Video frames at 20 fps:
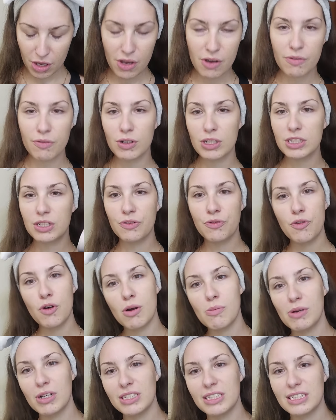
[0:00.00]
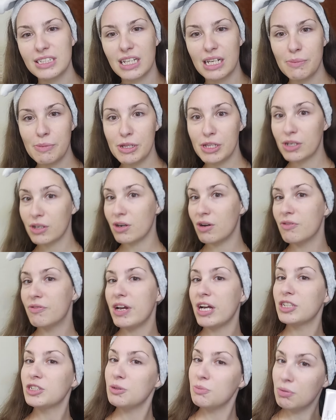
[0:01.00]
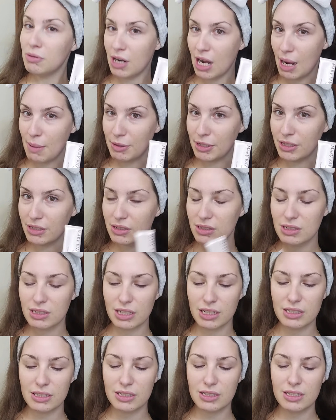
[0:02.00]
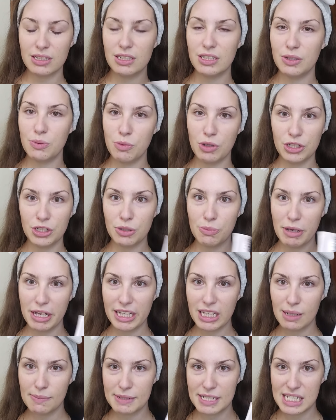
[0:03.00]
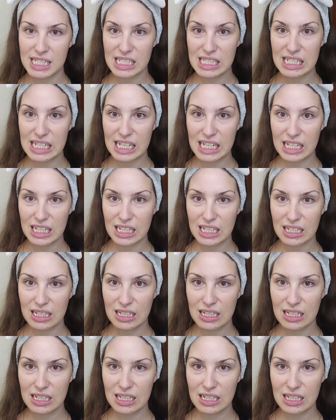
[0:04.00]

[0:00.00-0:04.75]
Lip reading: First and foremost is going to be the good old-fashioned primer, because you want your makeup to stick.